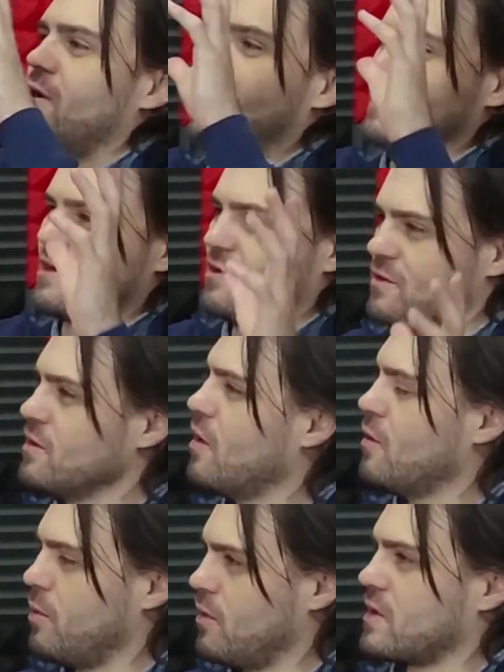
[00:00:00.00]
on
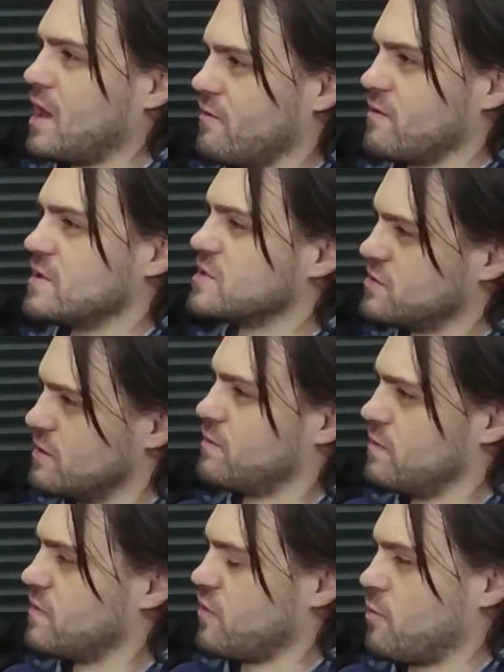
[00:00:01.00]
global coverage
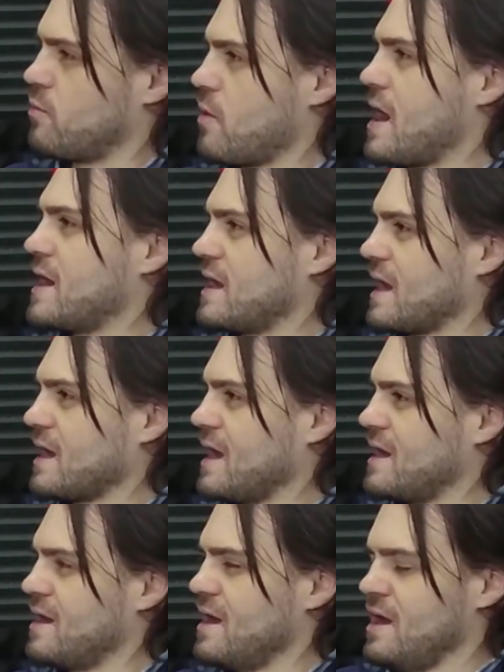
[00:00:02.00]
for branding.
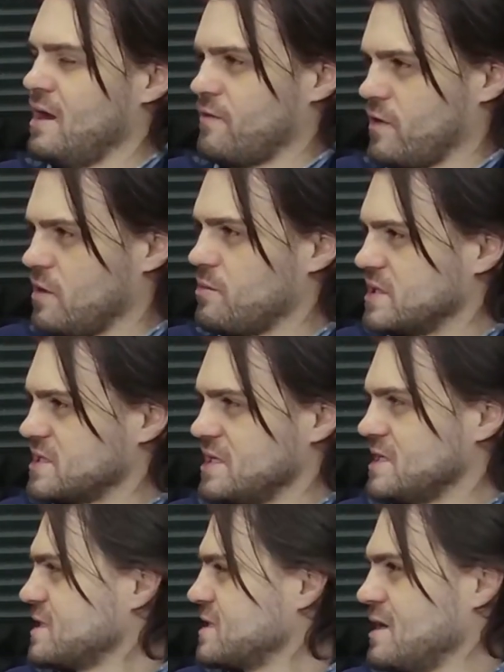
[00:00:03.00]
And for your
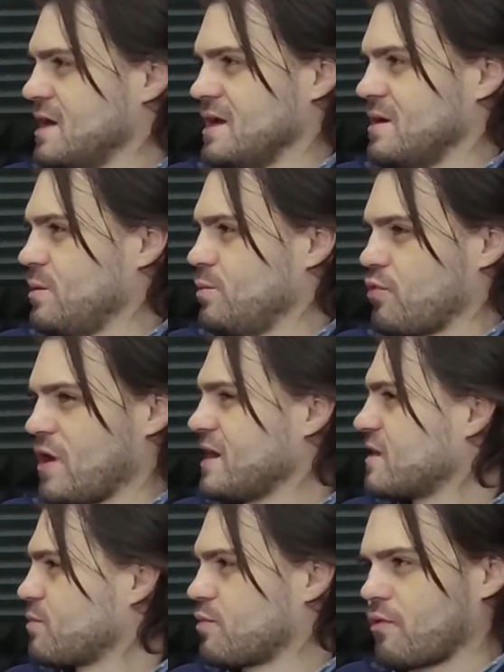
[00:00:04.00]
business,
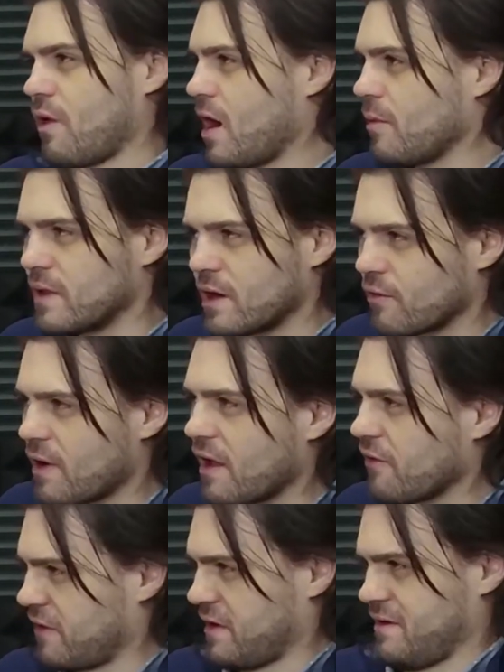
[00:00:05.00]
branding's probably
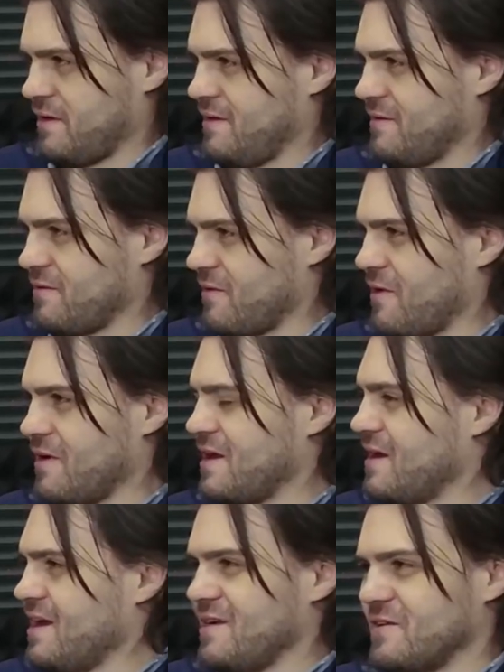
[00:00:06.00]
irrelevant.
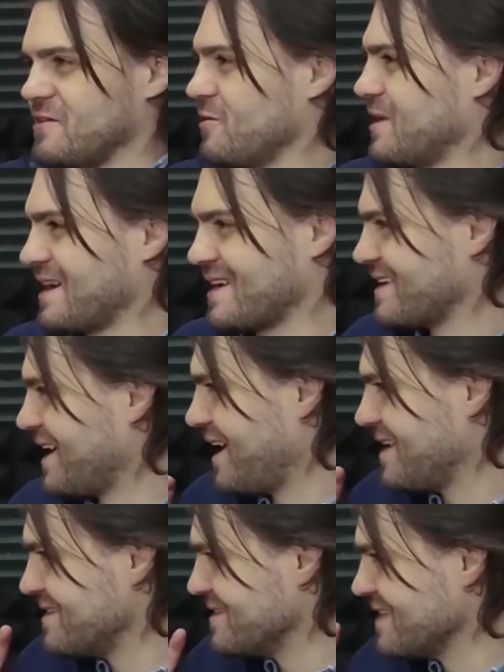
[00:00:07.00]
If you're doing
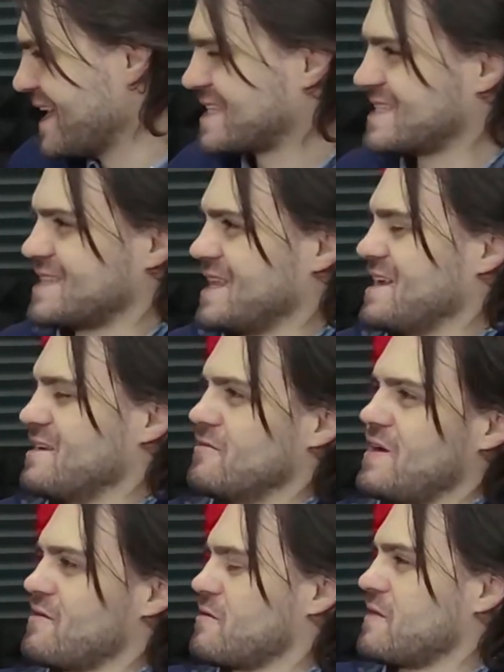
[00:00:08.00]
less than
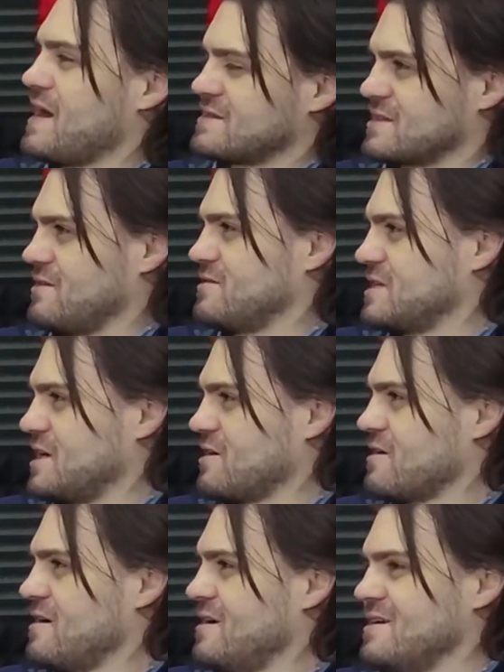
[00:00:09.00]
$500,000 a
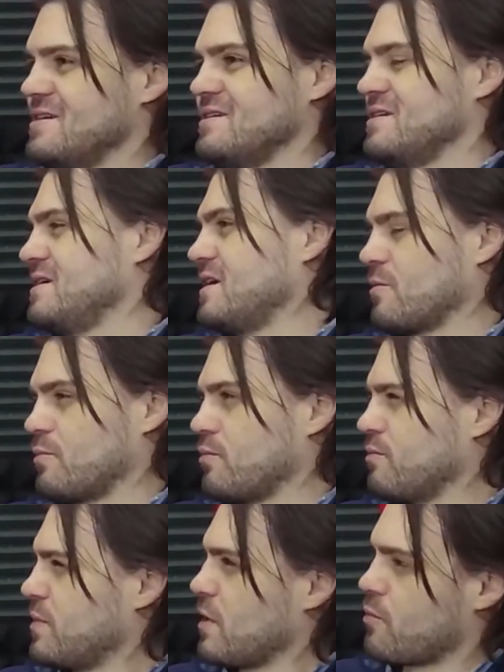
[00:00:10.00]
year, your
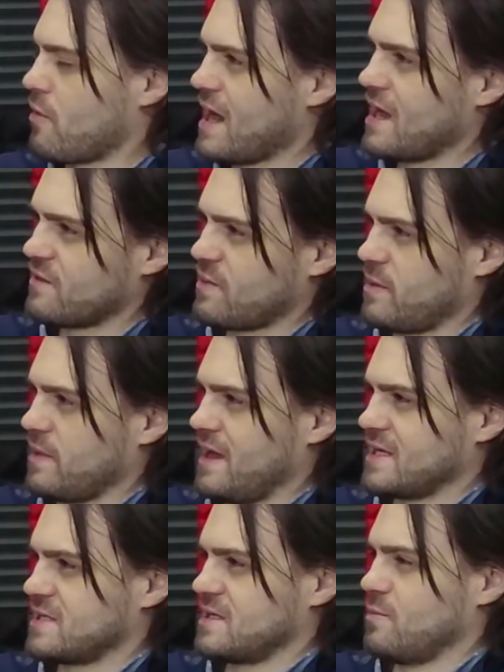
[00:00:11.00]
brand's probably
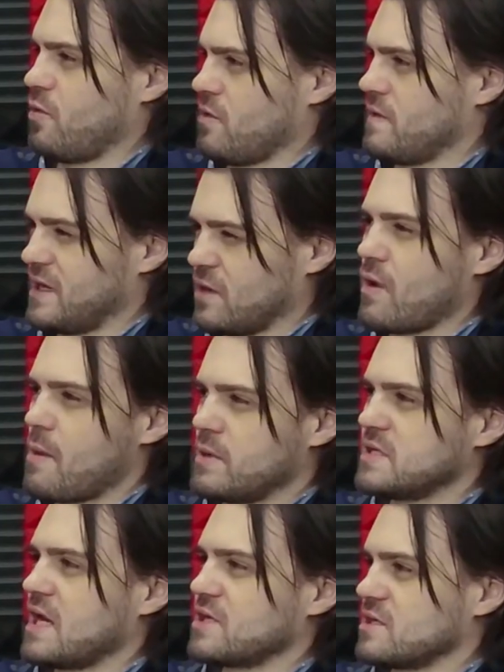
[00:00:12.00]
less important than your
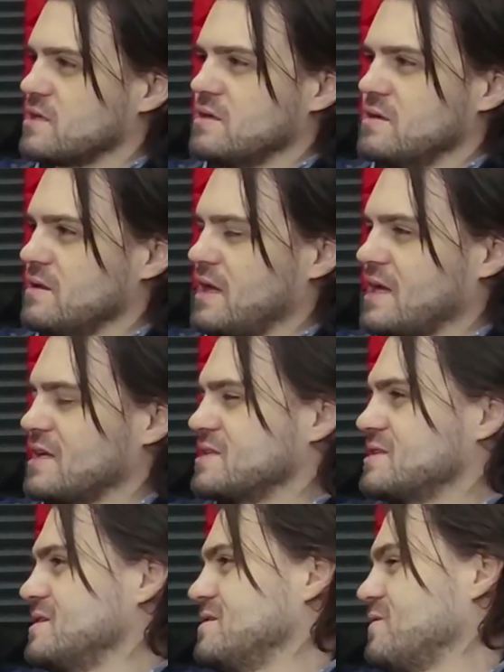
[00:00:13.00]
reputation. Like
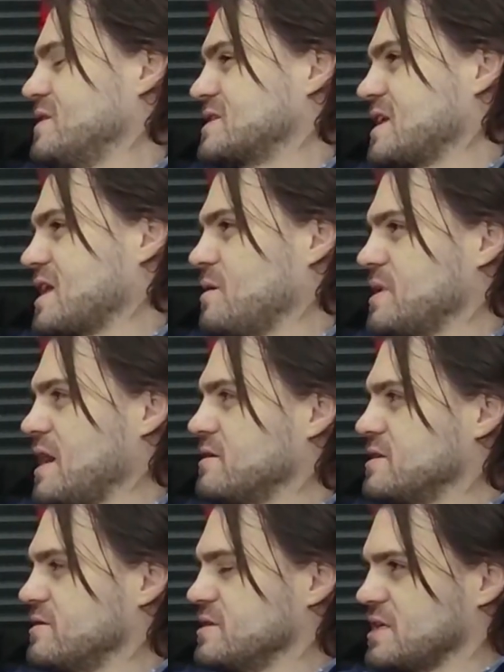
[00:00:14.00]
what it's going to come down
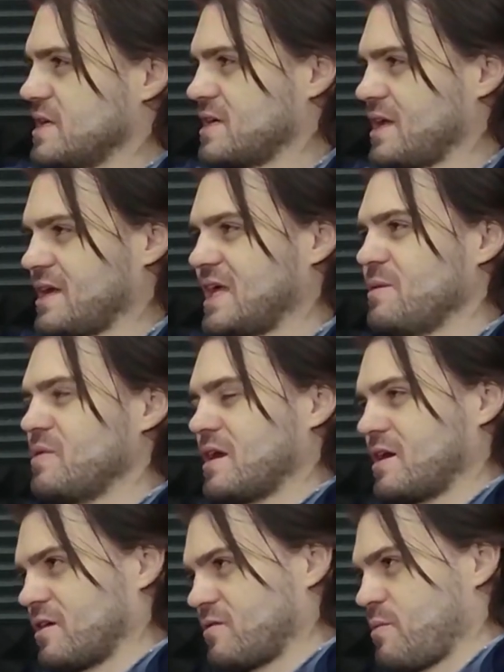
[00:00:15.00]
to is like keeping a
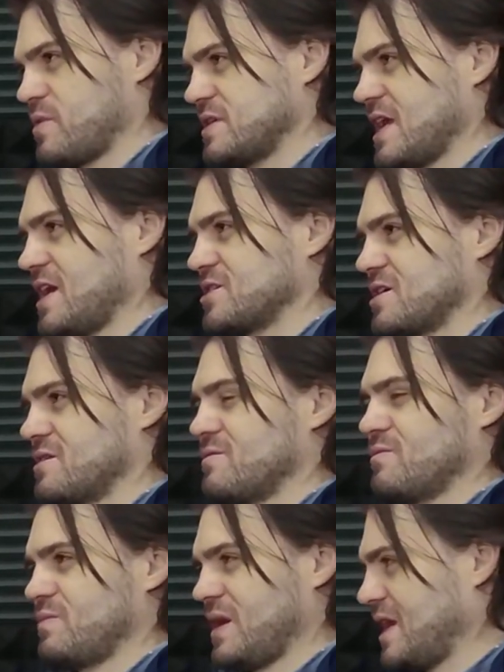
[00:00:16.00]
good reputation,
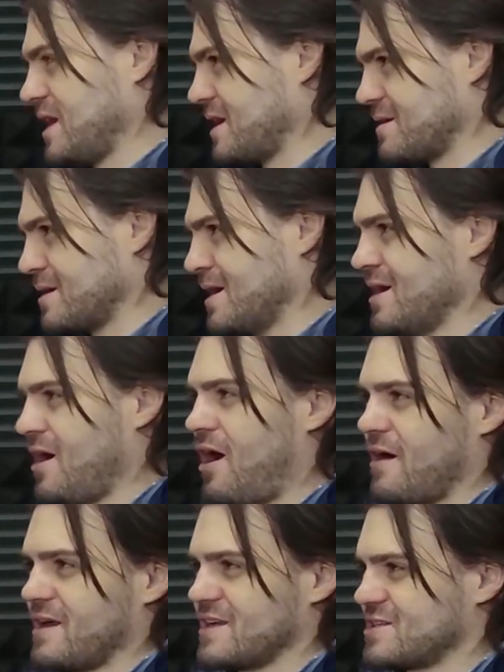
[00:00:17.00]
being
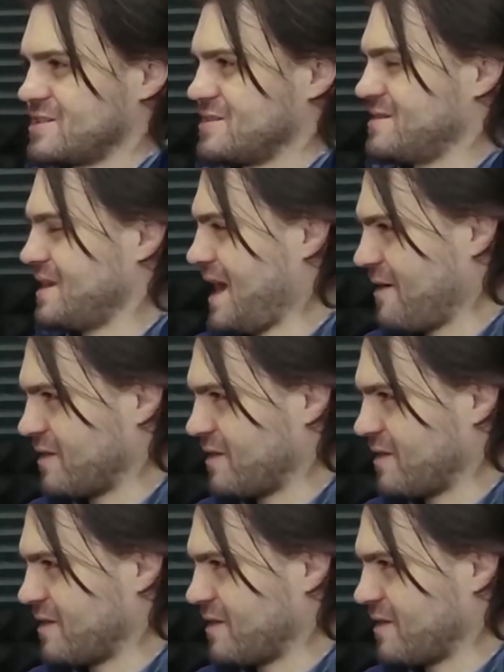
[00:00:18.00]
honest, having